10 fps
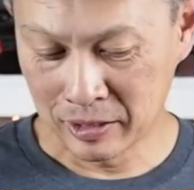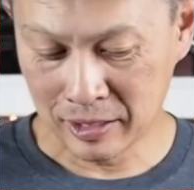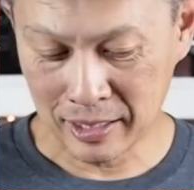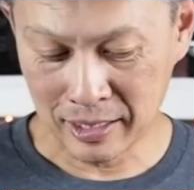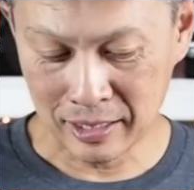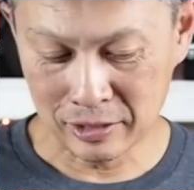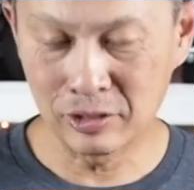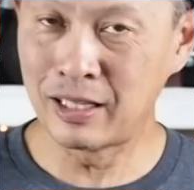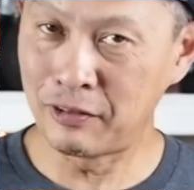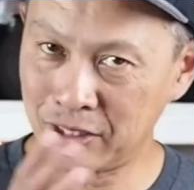Uh, so
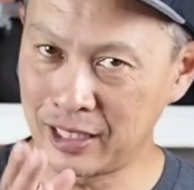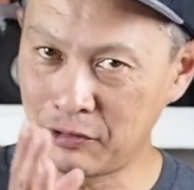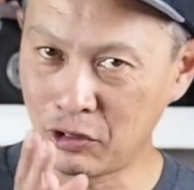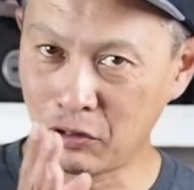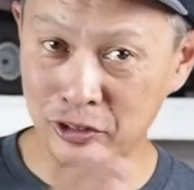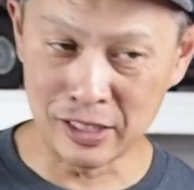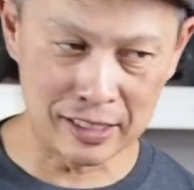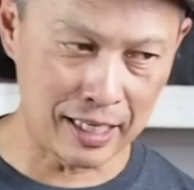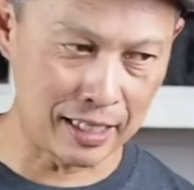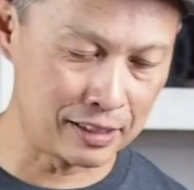definitely go, go for
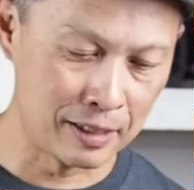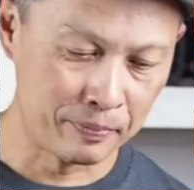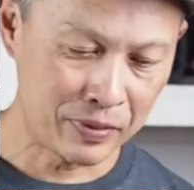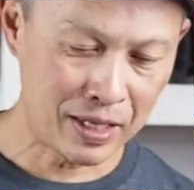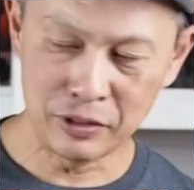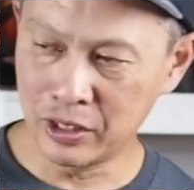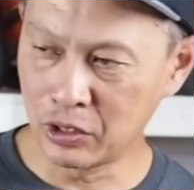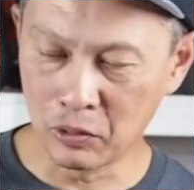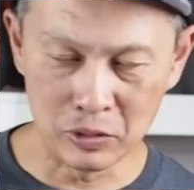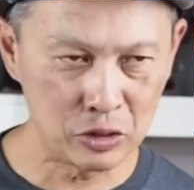6S. Uh, you can
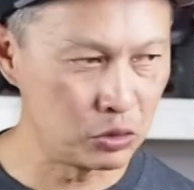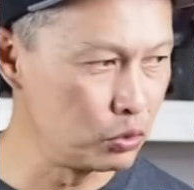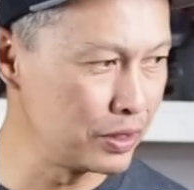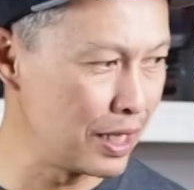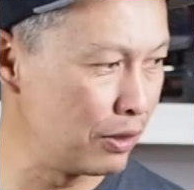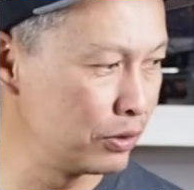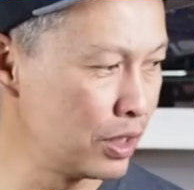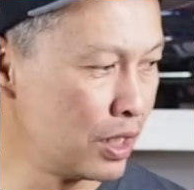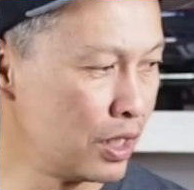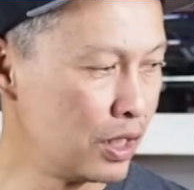always tune down
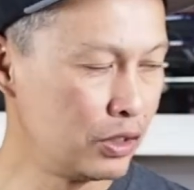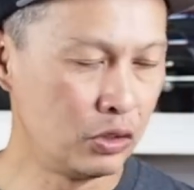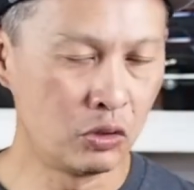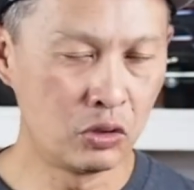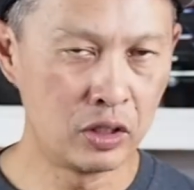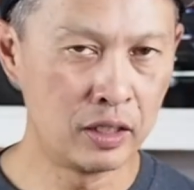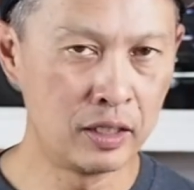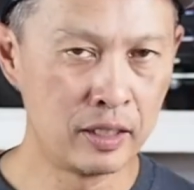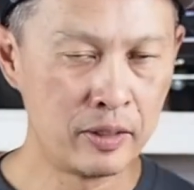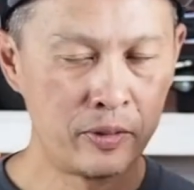your
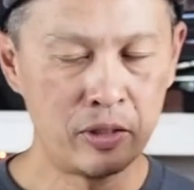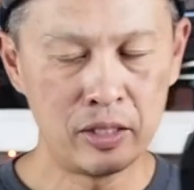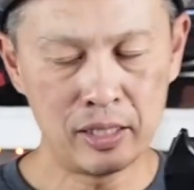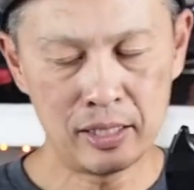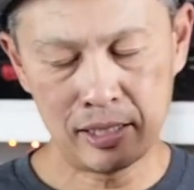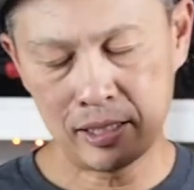uh,